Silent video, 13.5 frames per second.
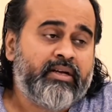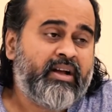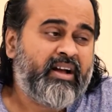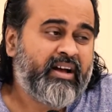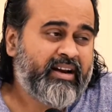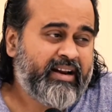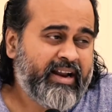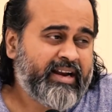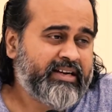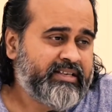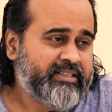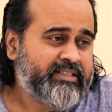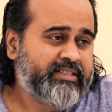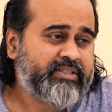
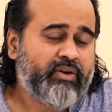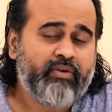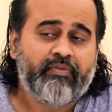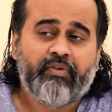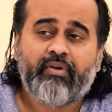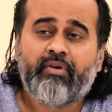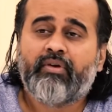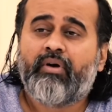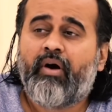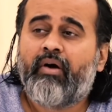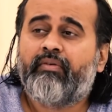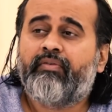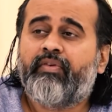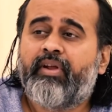currents of your
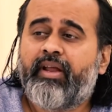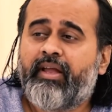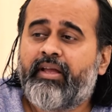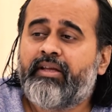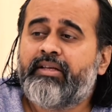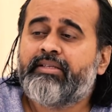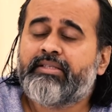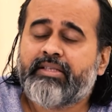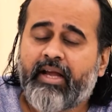offerings